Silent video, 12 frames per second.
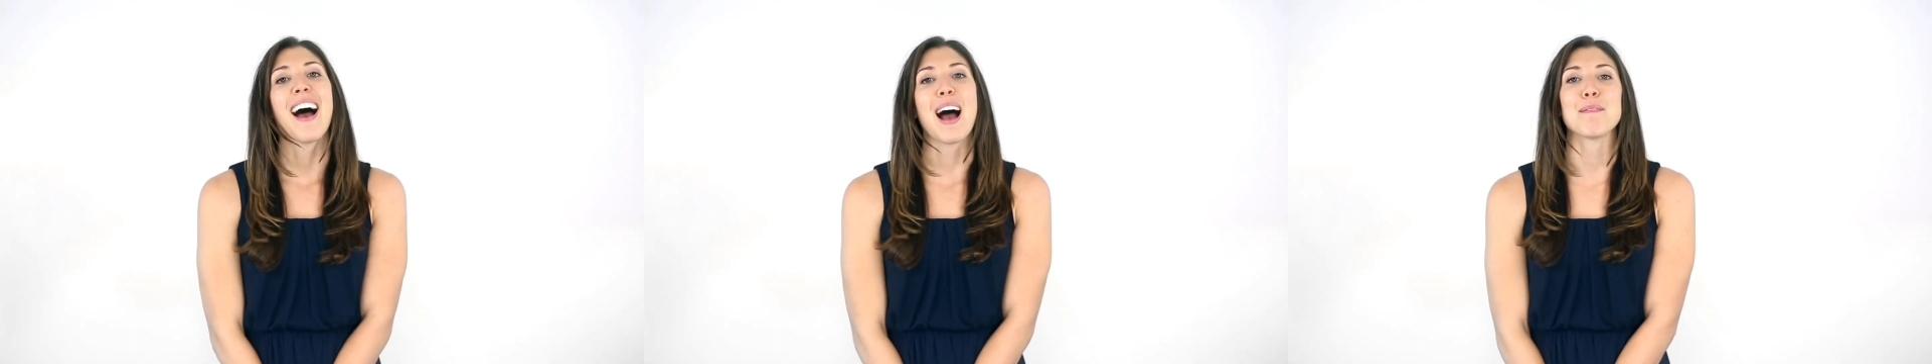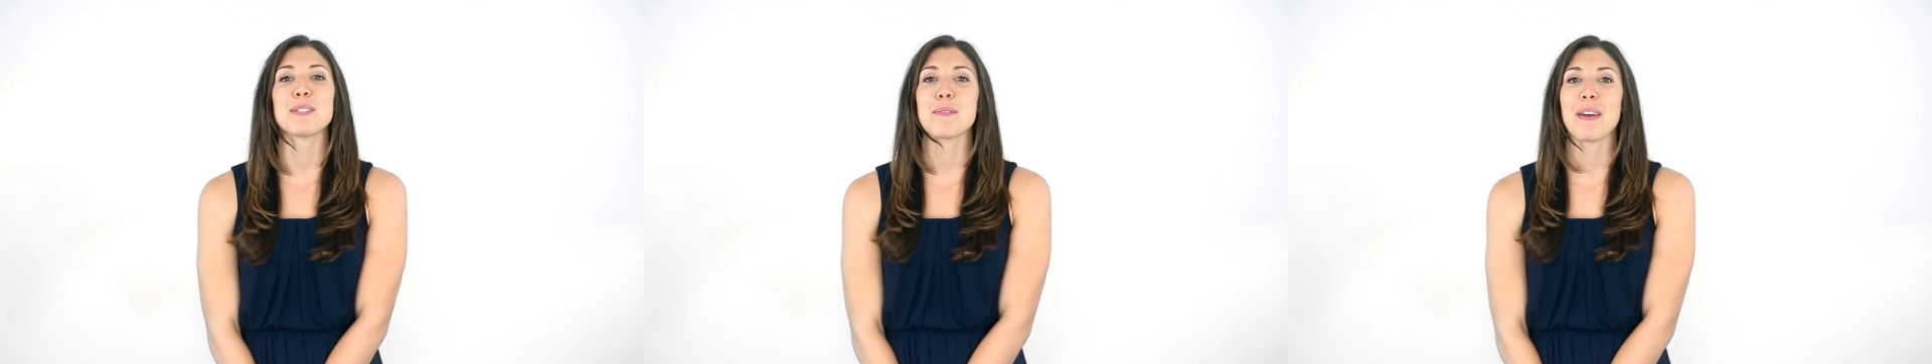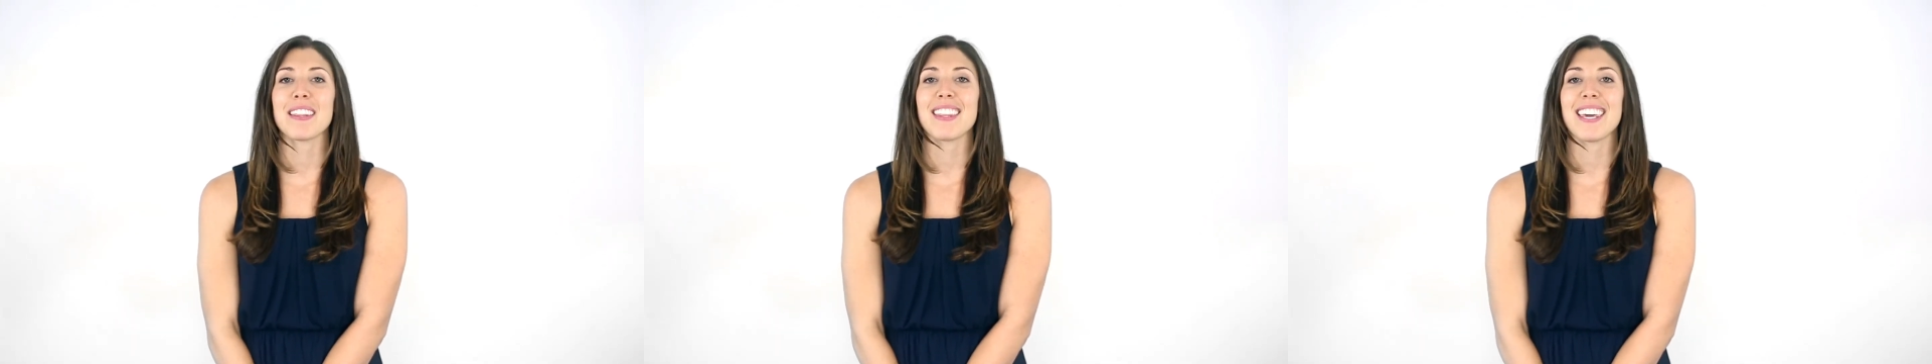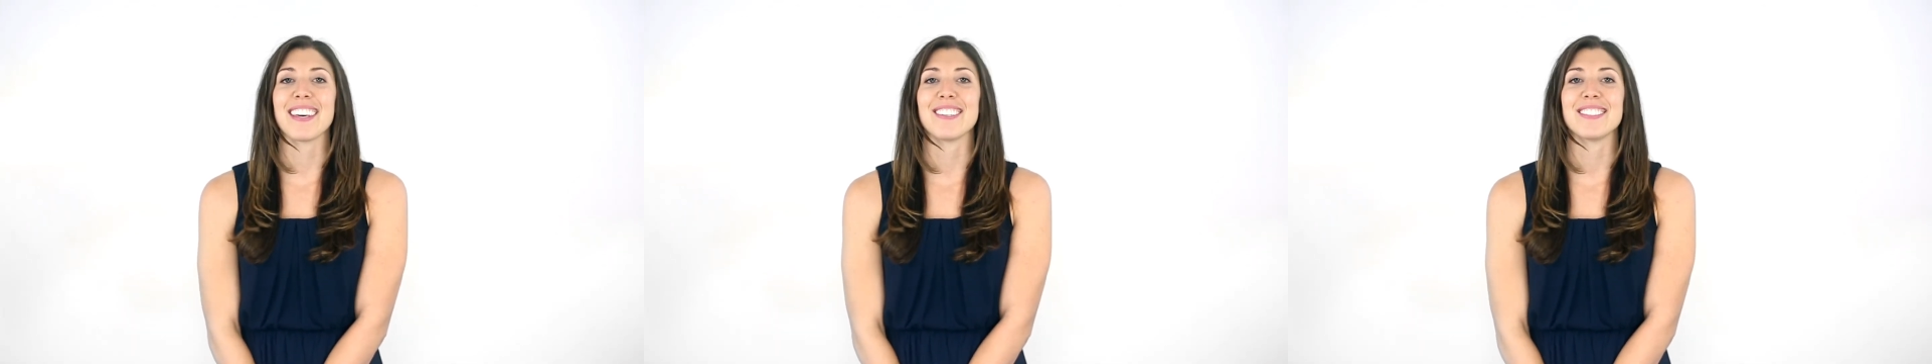I'm Samantha
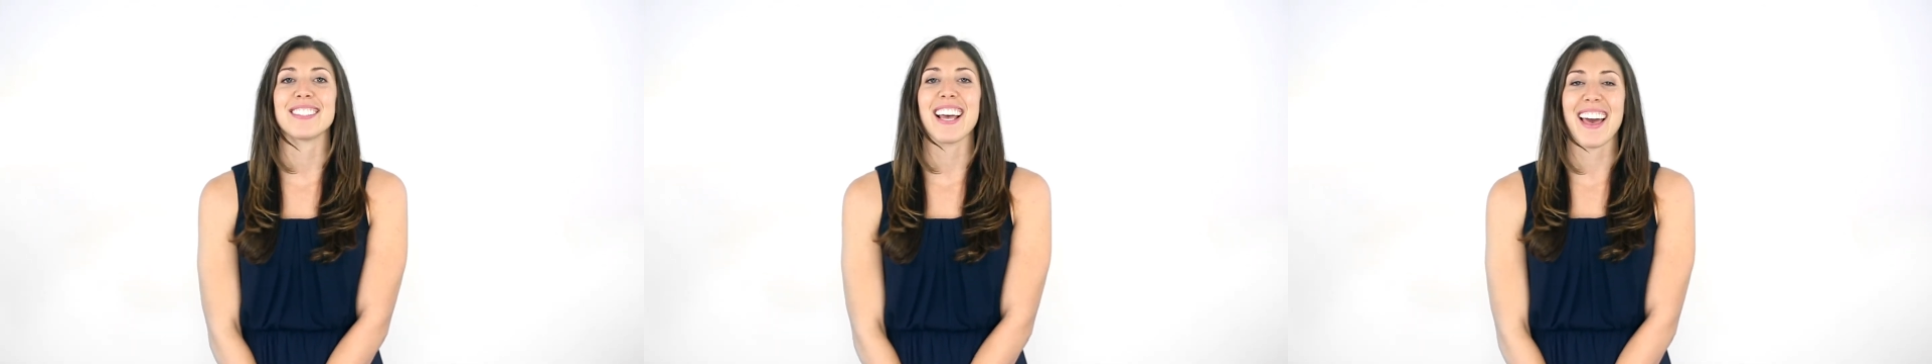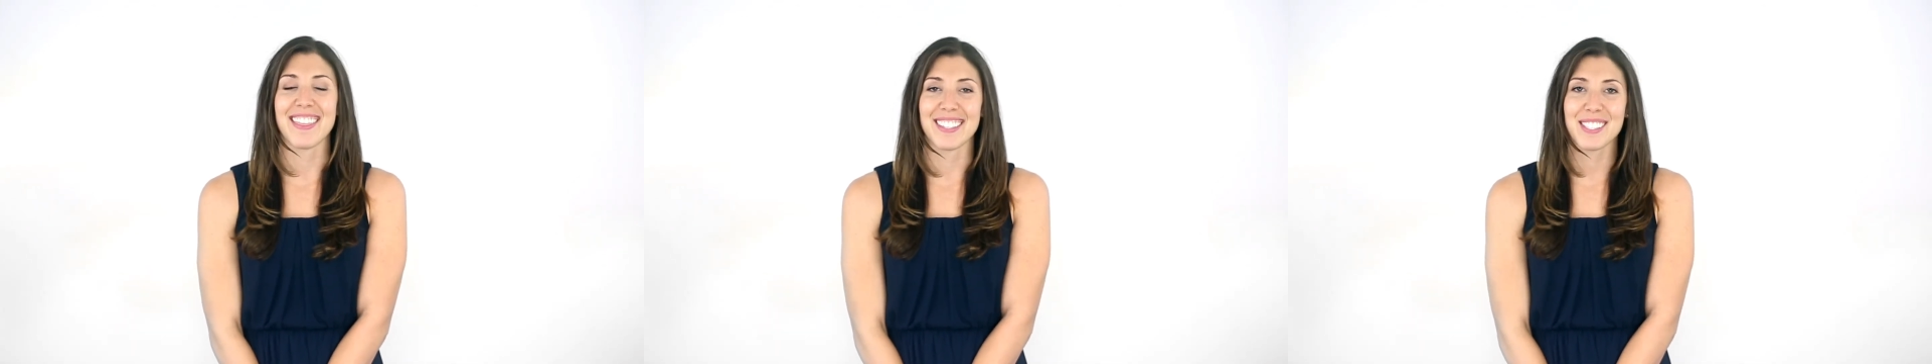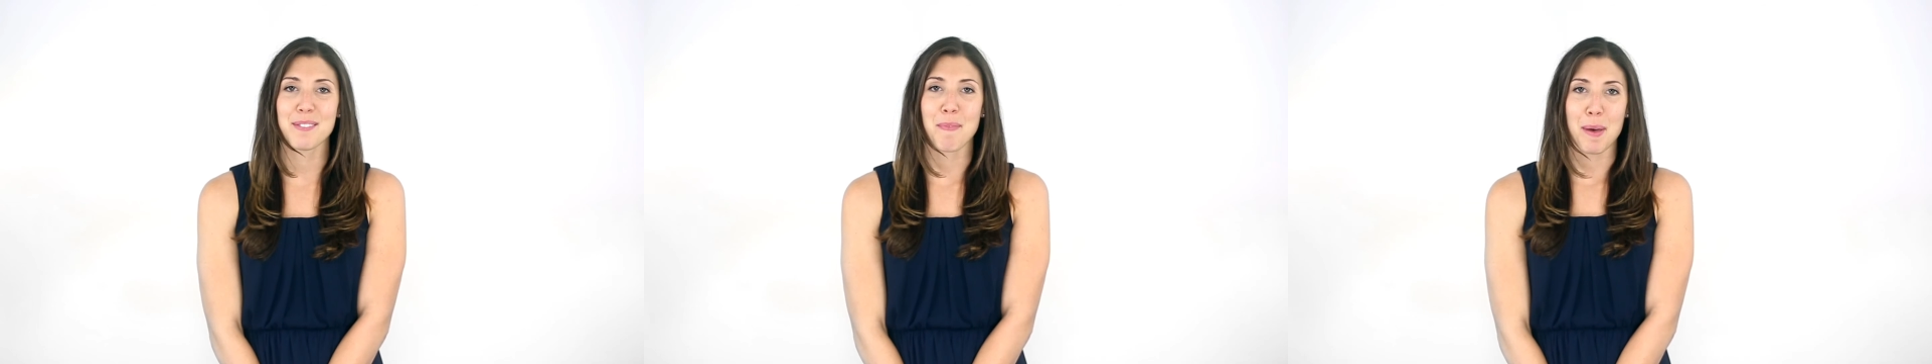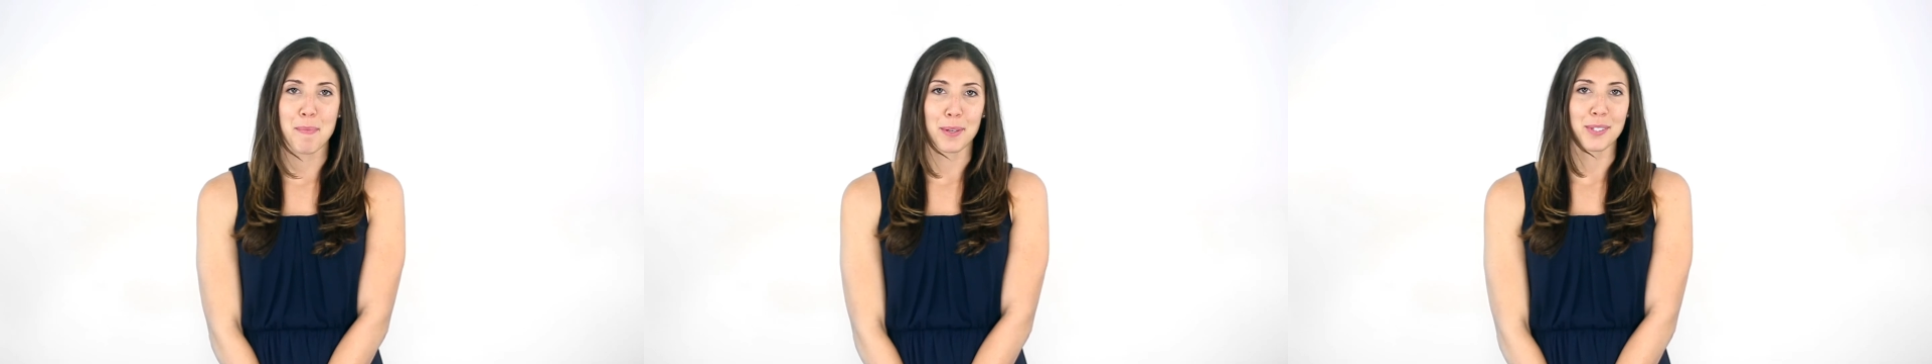Heald, and this is
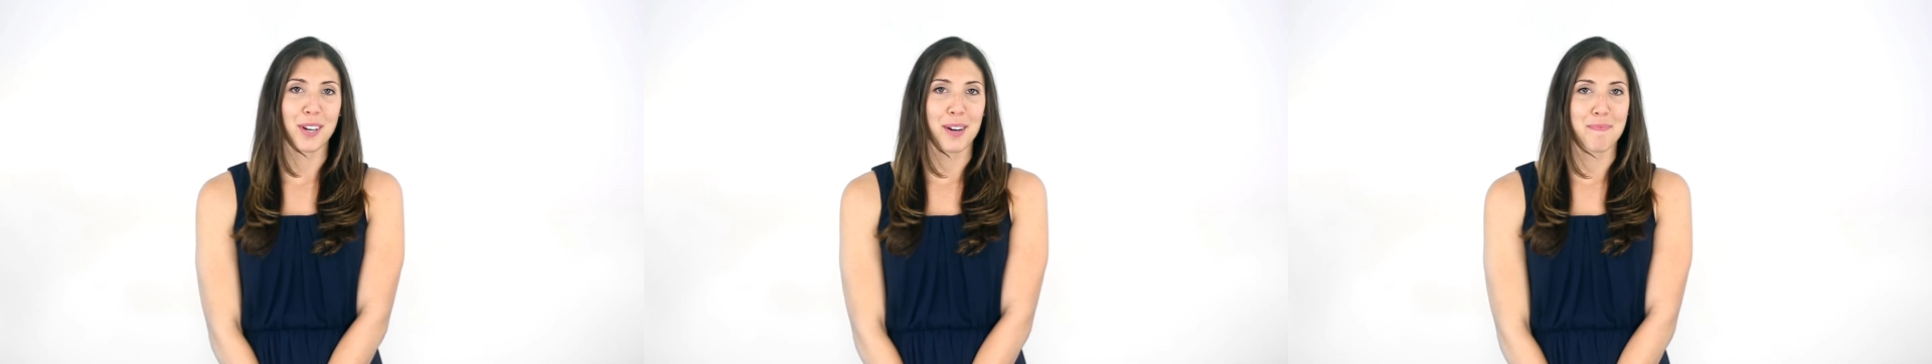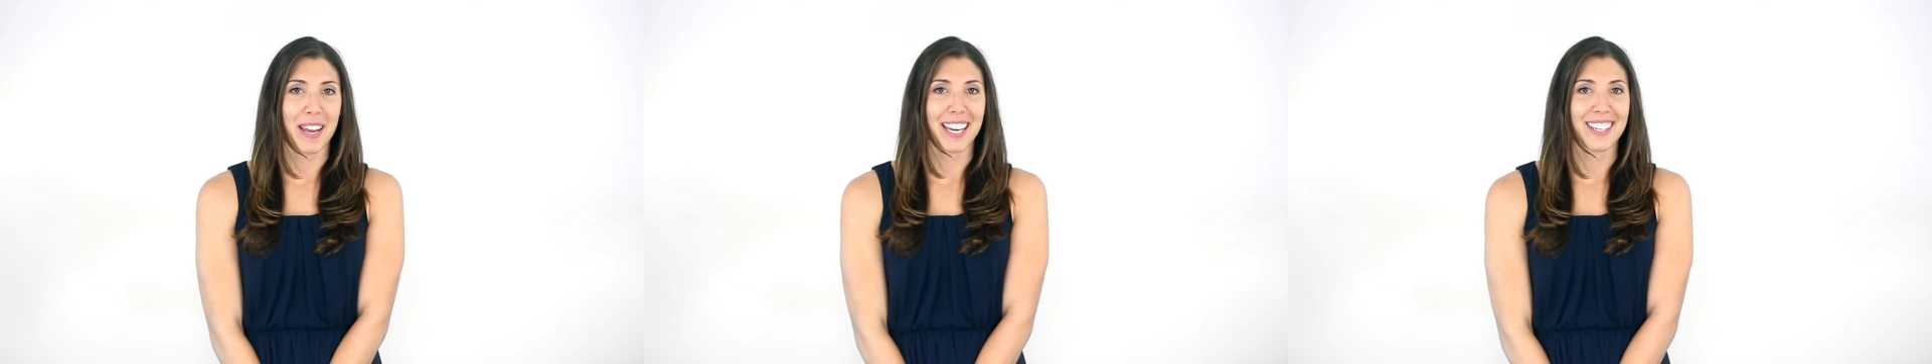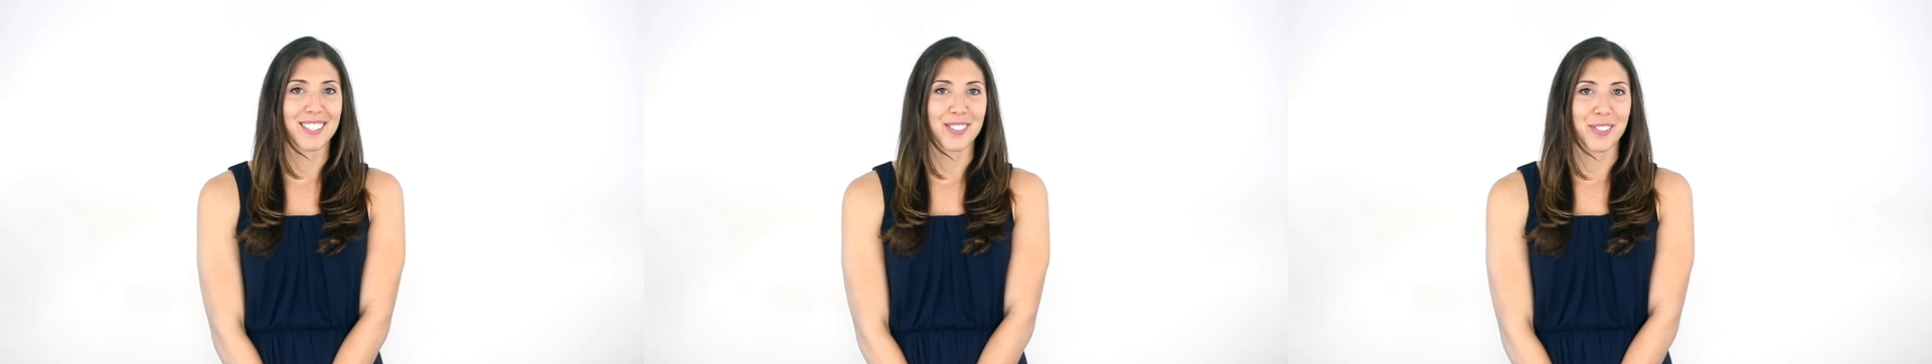my PostcardMania